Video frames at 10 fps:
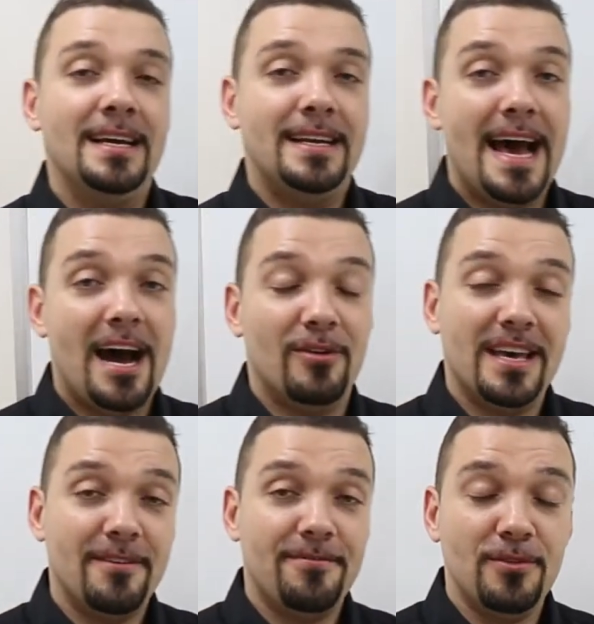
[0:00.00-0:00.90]
Now,
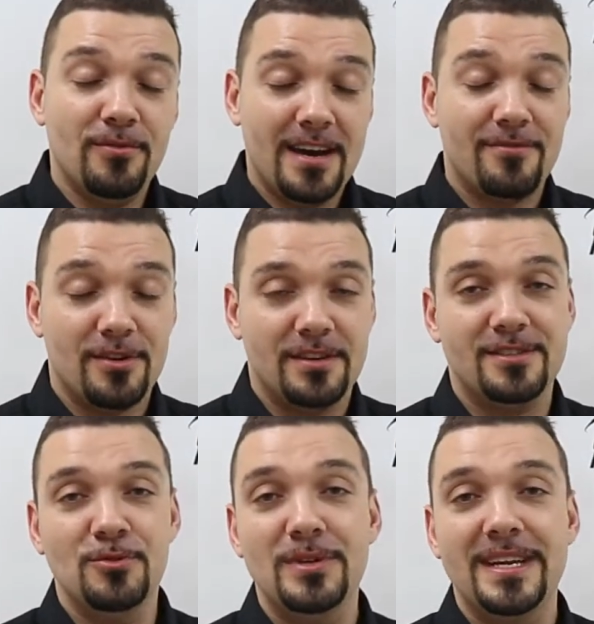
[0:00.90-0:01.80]
if you've ever
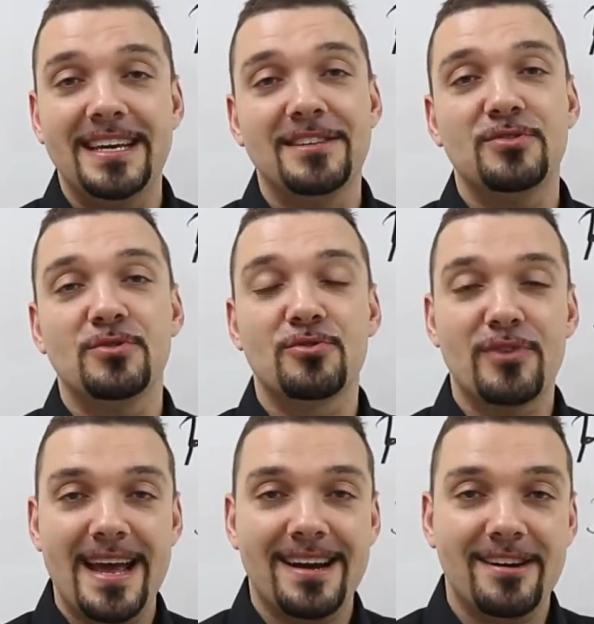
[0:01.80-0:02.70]
tuned into
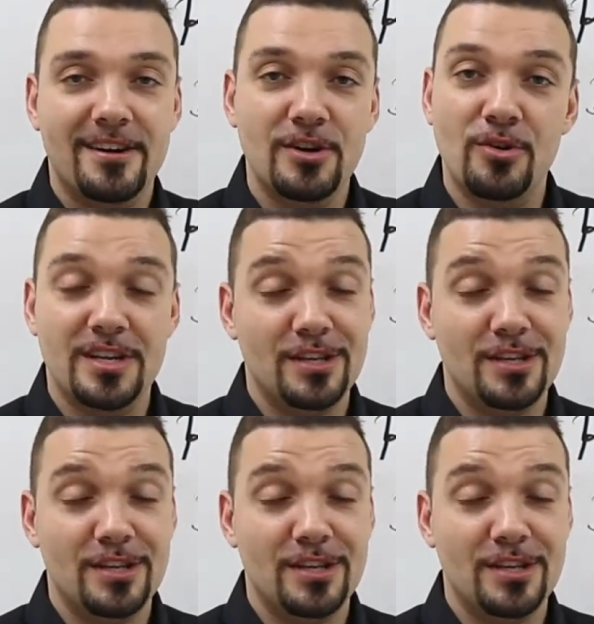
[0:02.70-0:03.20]
Grant Cardone